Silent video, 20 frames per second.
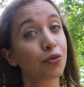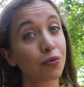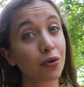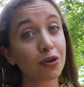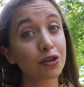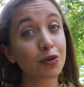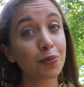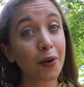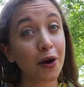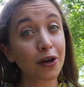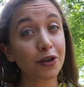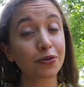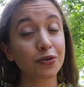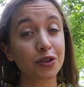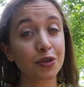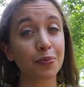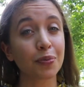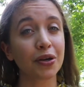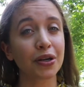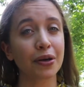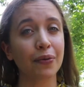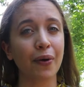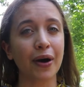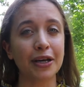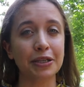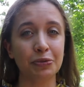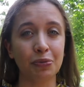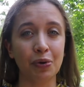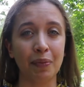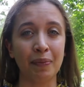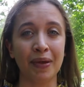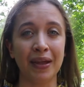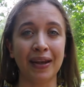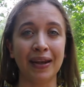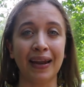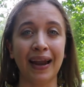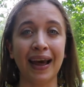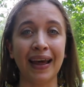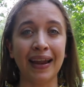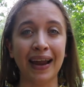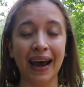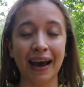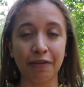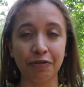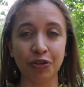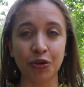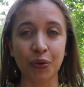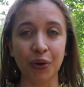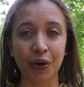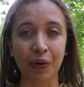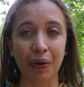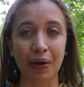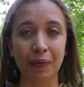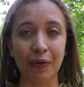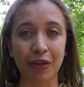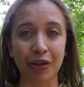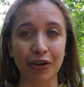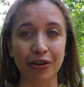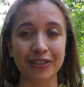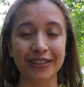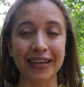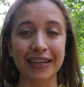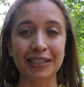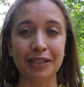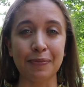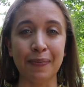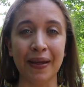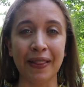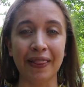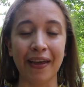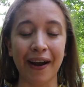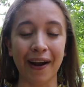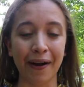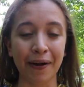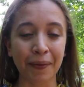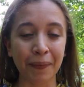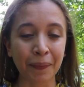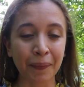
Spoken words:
Rosa Parks was a pretty wise woman, and I'd have to agree with her sentiment there.